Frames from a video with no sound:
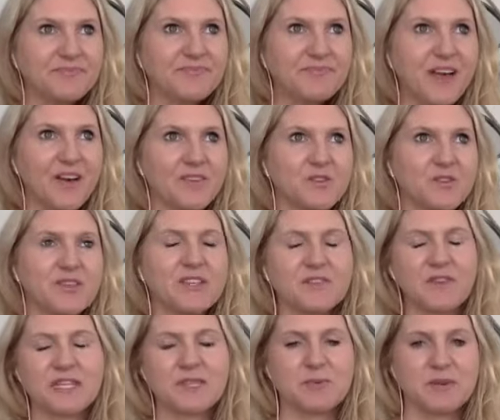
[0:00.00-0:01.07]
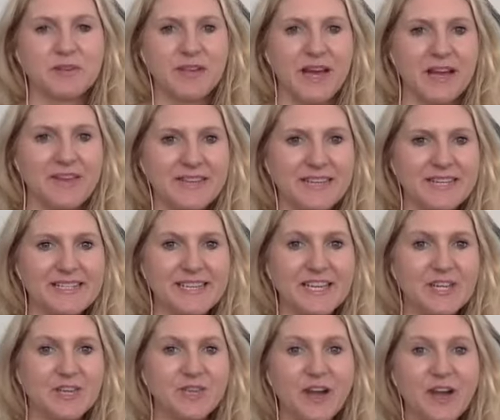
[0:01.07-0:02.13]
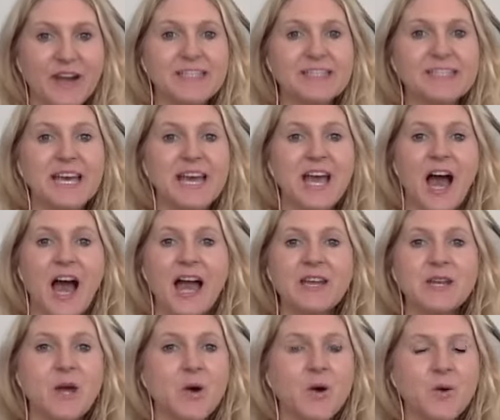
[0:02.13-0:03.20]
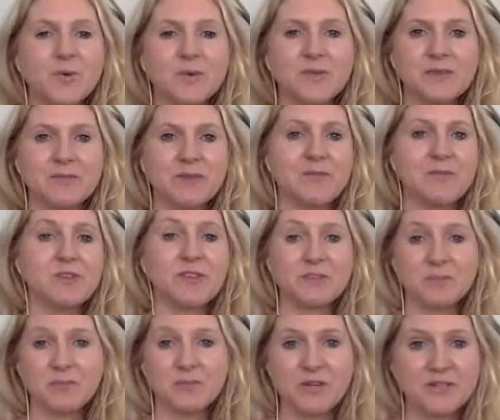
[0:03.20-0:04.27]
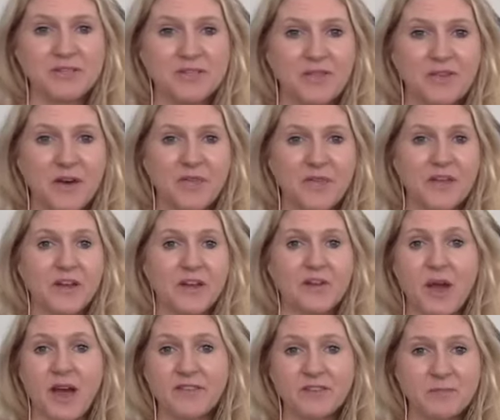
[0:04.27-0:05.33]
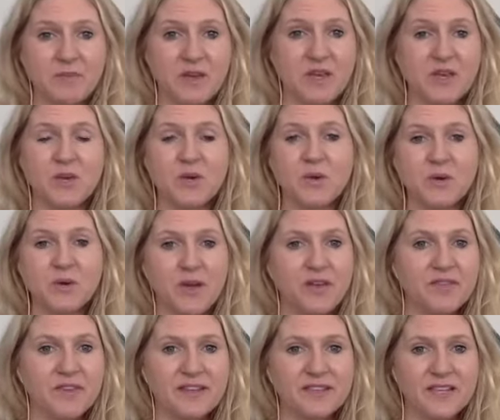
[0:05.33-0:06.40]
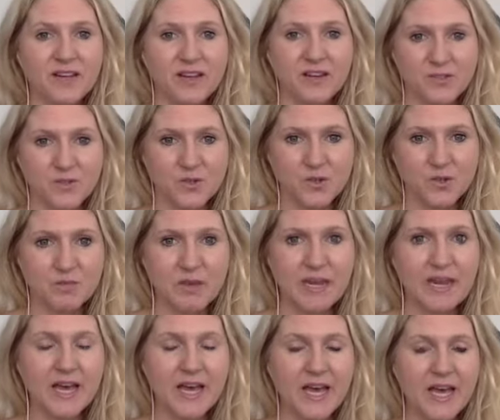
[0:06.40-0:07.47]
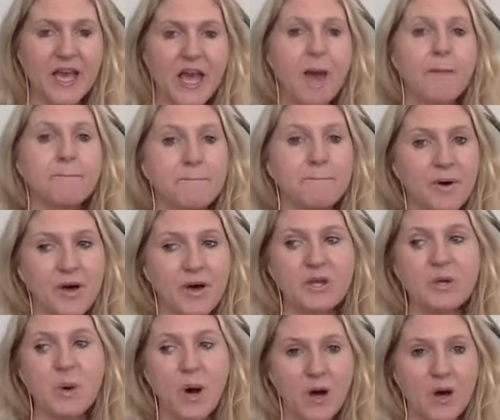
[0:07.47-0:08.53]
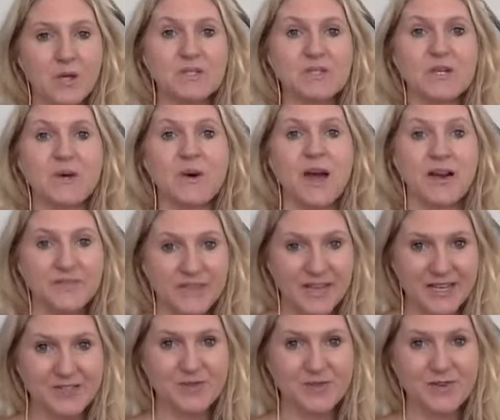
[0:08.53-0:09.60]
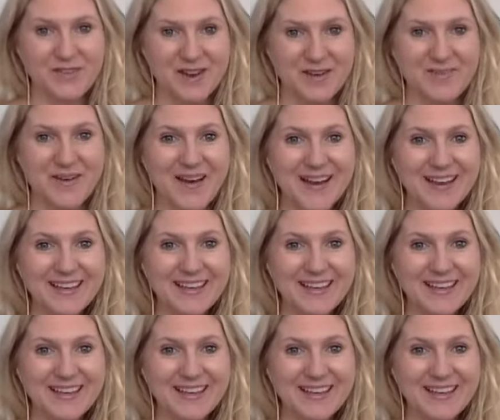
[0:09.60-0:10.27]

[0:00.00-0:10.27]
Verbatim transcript: I was doing this Facebook Live, and I said, you guys, I know sometimes you have to put yourself out there and you have to be you and authentic on social media, but you also have to ask for feedback